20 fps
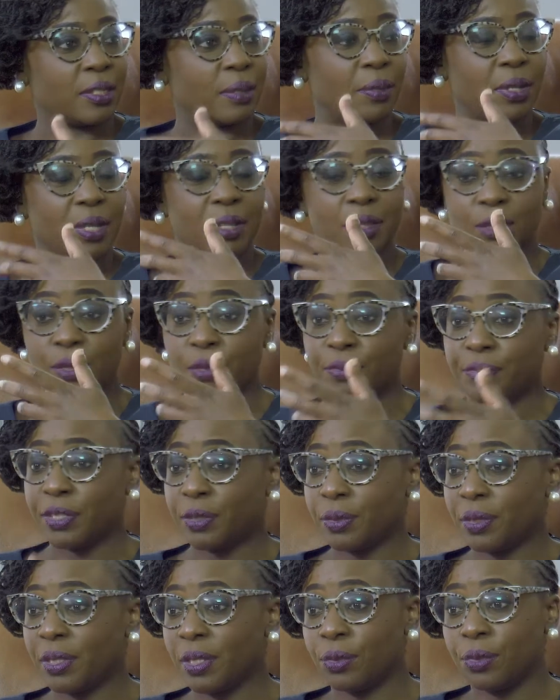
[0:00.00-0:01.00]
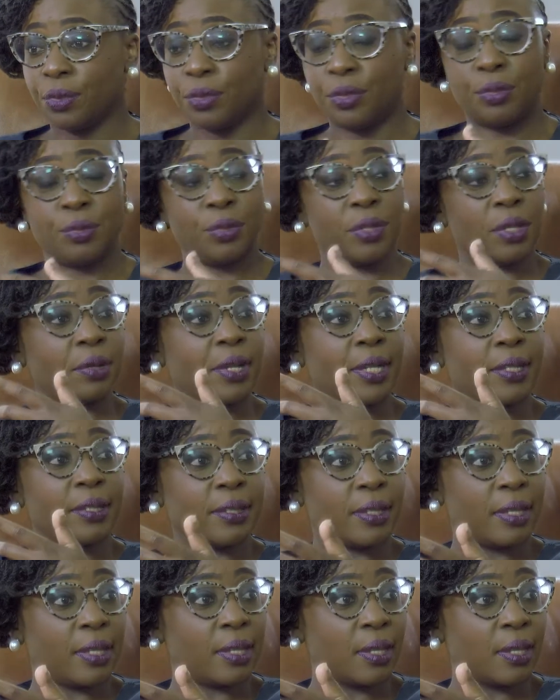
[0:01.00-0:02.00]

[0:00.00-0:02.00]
someone in the office when they don't do the right thing?